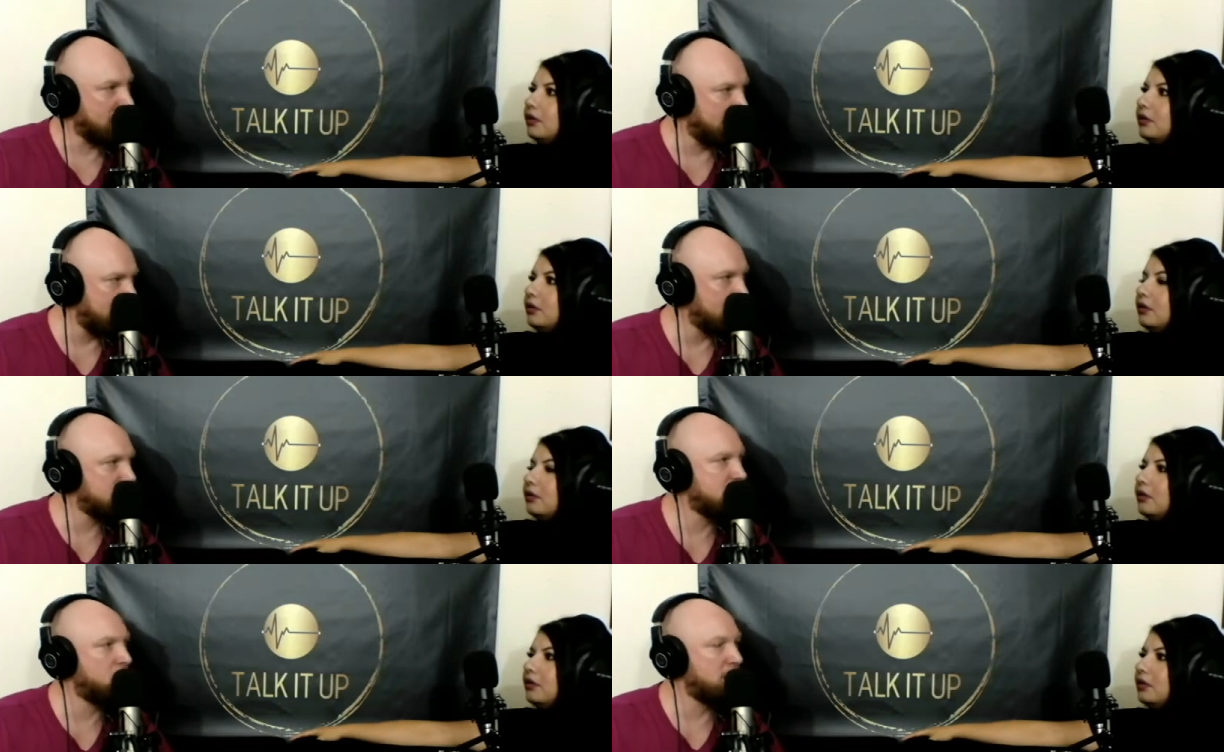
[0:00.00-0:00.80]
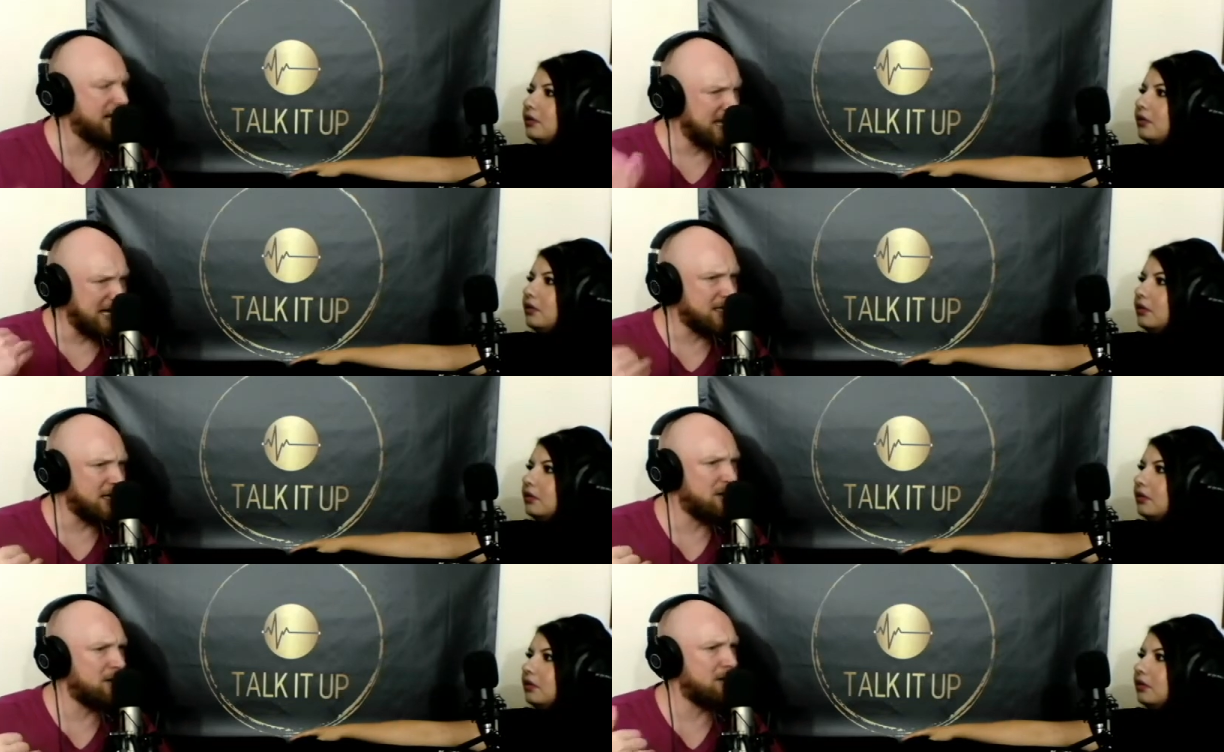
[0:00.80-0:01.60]
Speaker 1: gis and we had
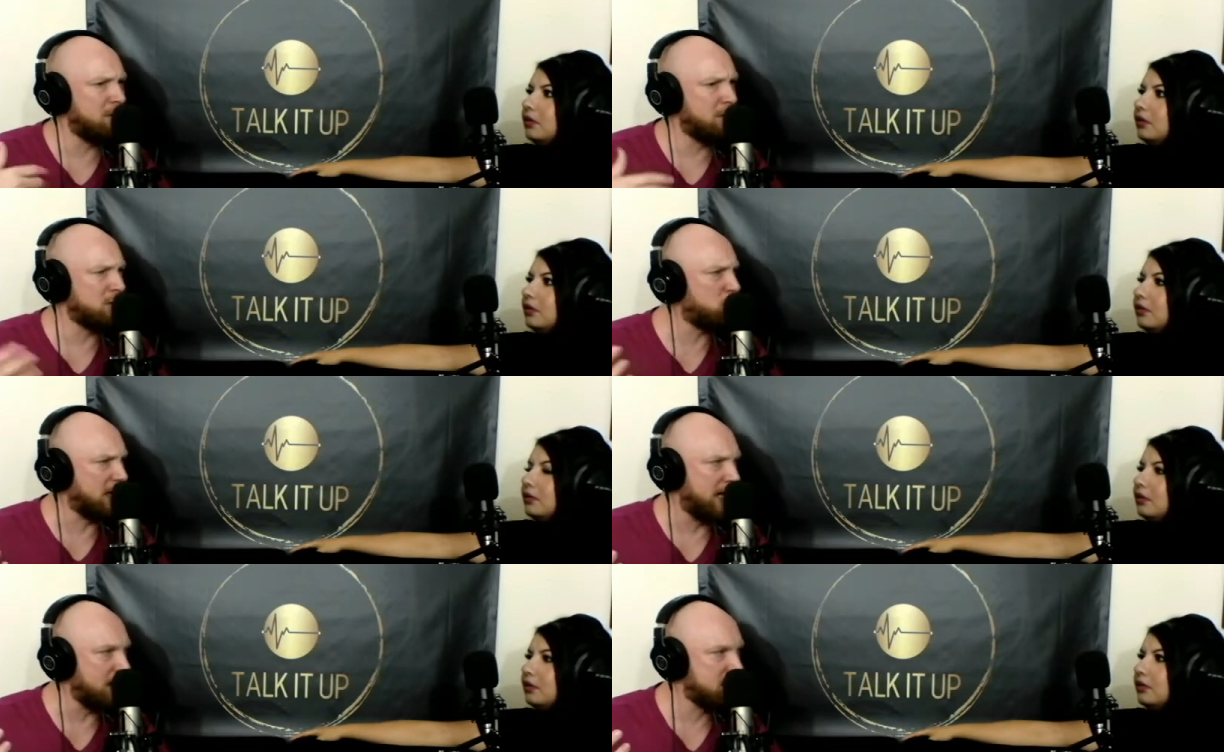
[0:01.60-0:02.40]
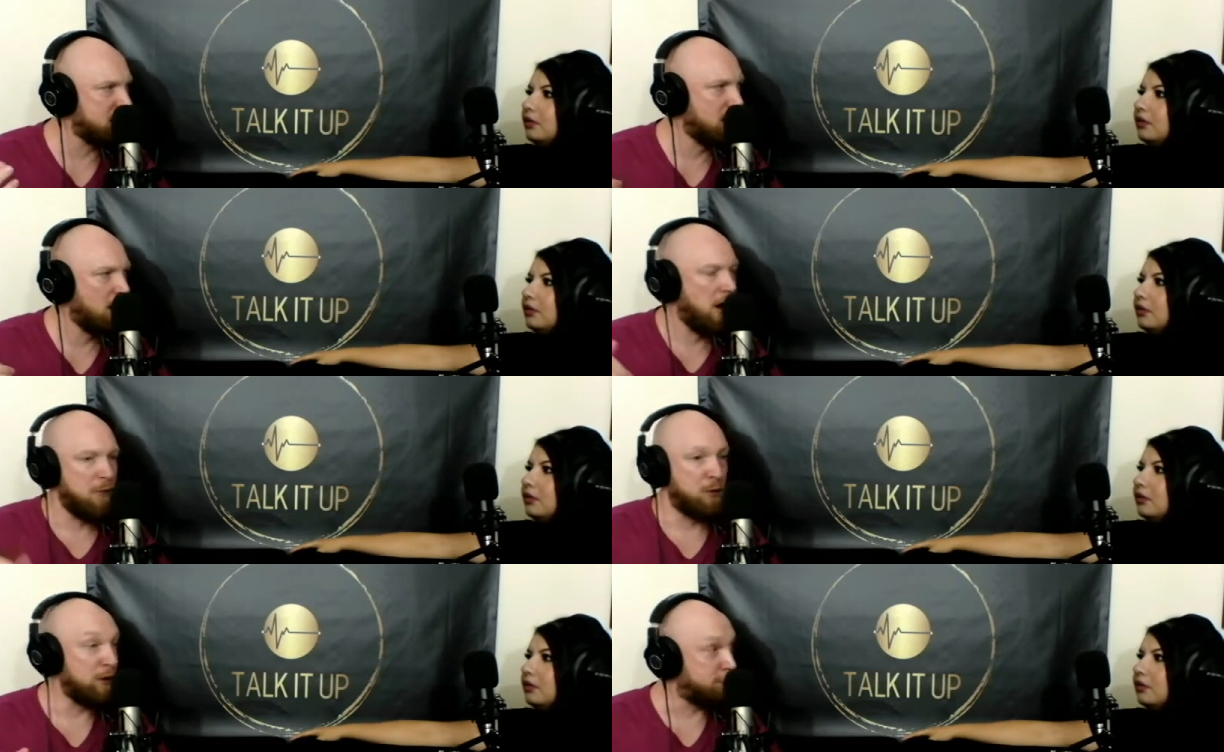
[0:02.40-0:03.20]
headgear because we were kids.
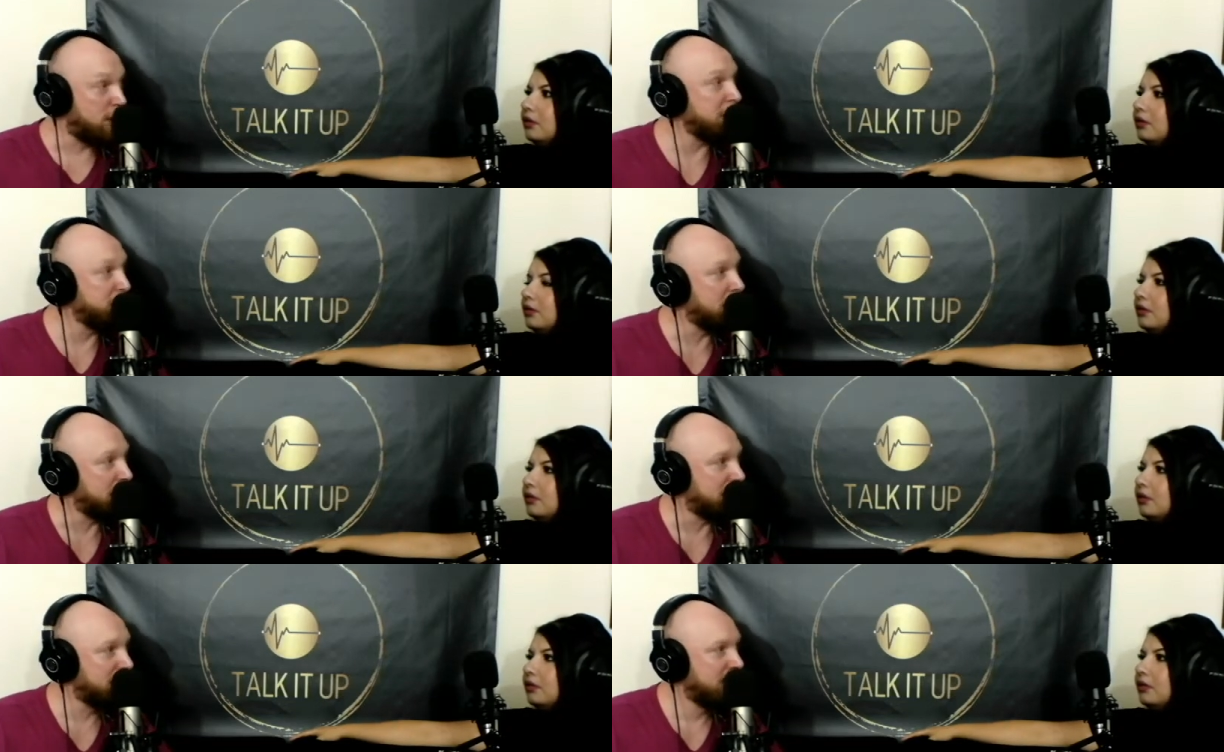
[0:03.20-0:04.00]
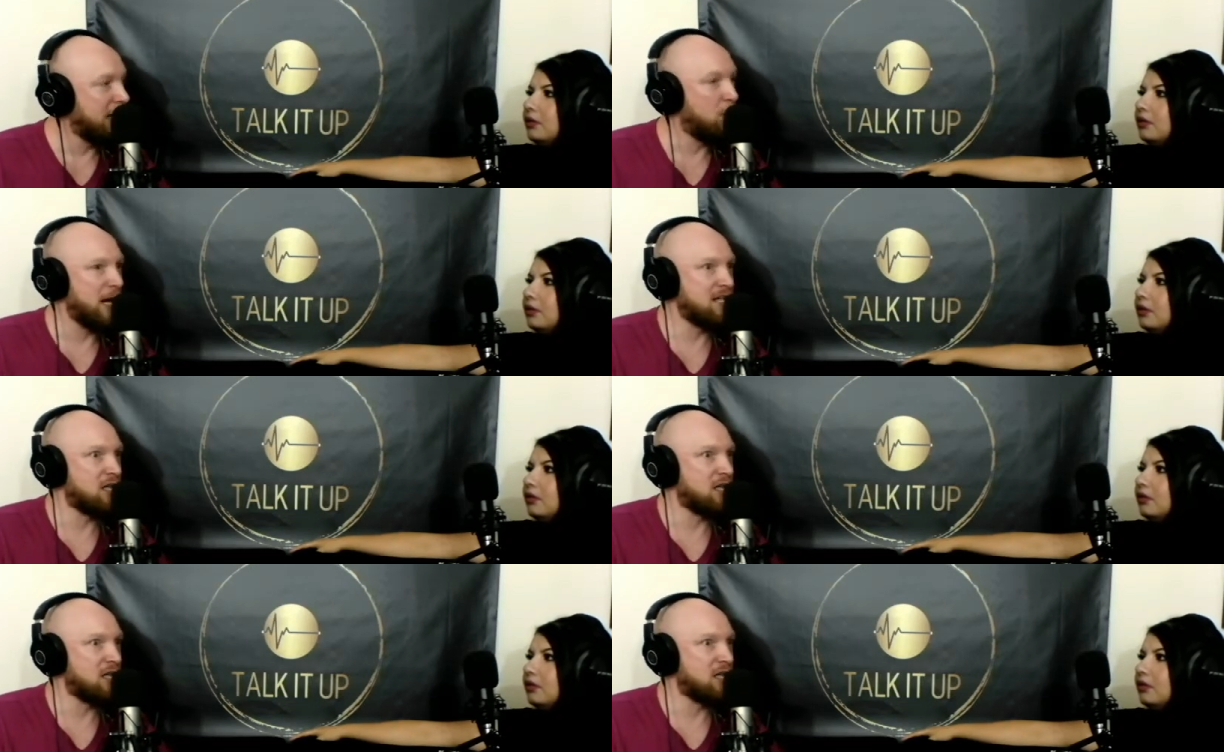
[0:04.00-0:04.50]
But we fought each other and we had the